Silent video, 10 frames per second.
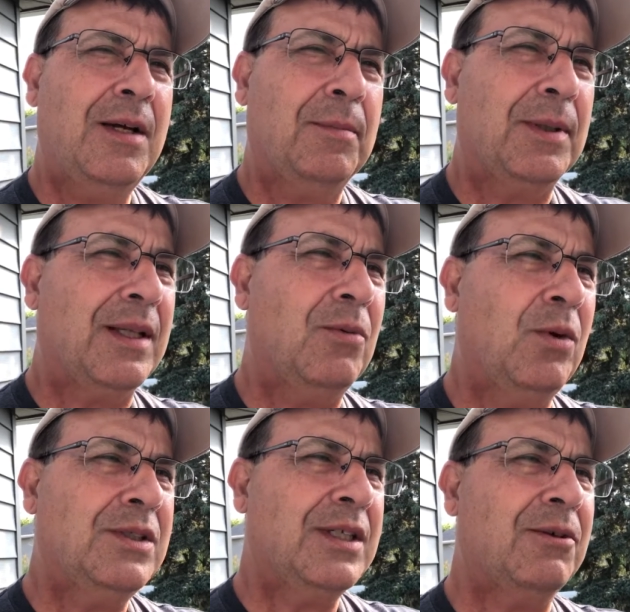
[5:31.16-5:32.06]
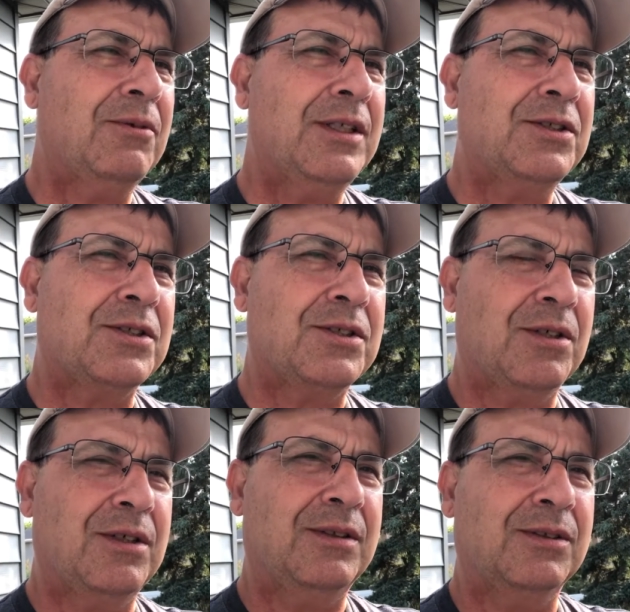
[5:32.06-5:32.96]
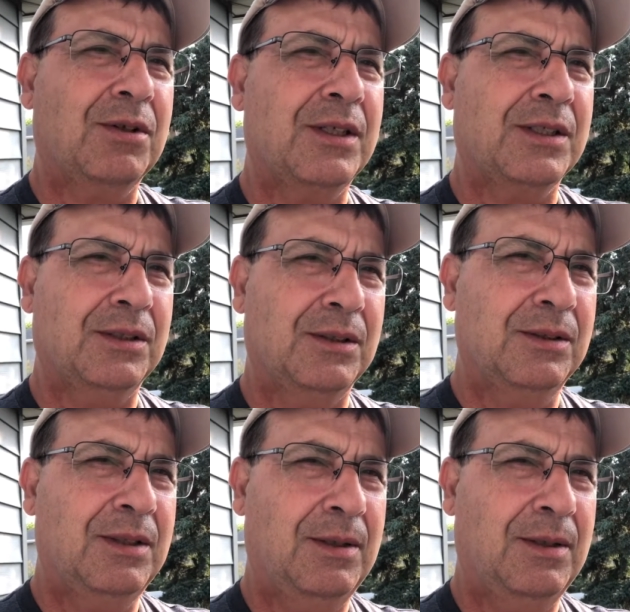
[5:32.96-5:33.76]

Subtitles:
But then once they reach a certain critical